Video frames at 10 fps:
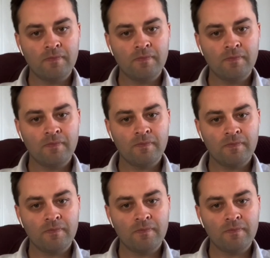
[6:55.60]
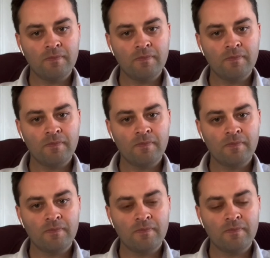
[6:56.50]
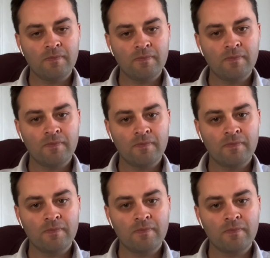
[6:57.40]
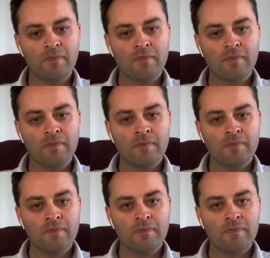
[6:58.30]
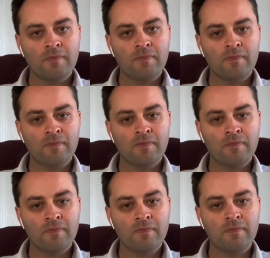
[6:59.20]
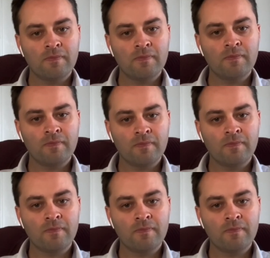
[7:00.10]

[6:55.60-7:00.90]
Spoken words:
(silent)